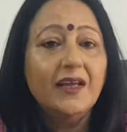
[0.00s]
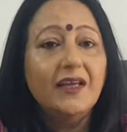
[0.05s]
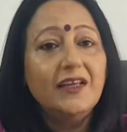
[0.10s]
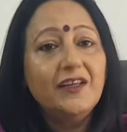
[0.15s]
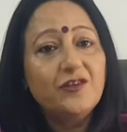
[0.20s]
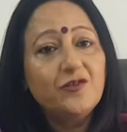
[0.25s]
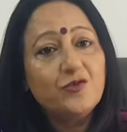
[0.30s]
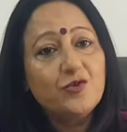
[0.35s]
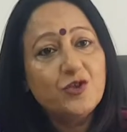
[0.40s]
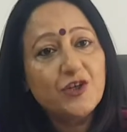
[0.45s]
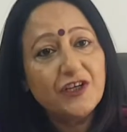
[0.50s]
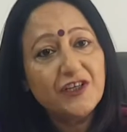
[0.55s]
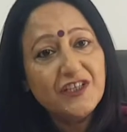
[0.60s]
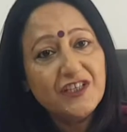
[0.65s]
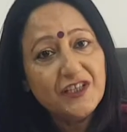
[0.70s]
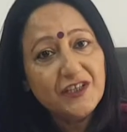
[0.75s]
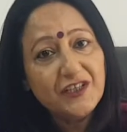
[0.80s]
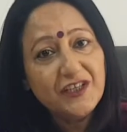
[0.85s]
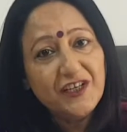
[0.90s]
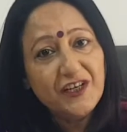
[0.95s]
Is
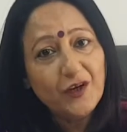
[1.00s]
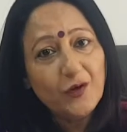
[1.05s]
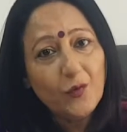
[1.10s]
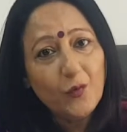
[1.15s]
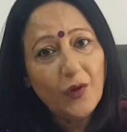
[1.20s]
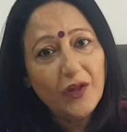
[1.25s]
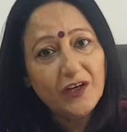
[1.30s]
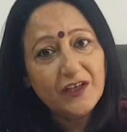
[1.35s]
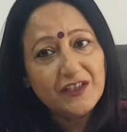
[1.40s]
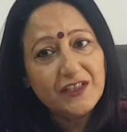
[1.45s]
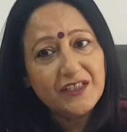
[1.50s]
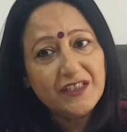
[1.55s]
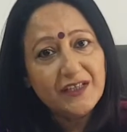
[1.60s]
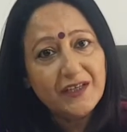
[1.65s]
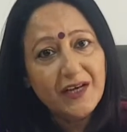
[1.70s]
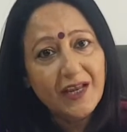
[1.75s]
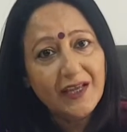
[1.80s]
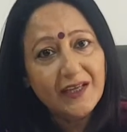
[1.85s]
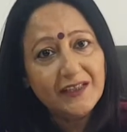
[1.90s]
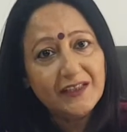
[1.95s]
gender inequality
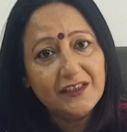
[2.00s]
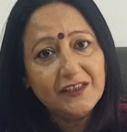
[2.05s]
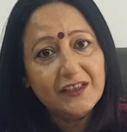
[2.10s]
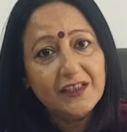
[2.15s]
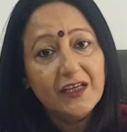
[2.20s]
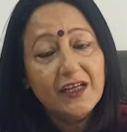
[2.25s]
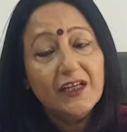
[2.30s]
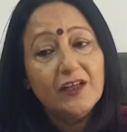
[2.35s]
right?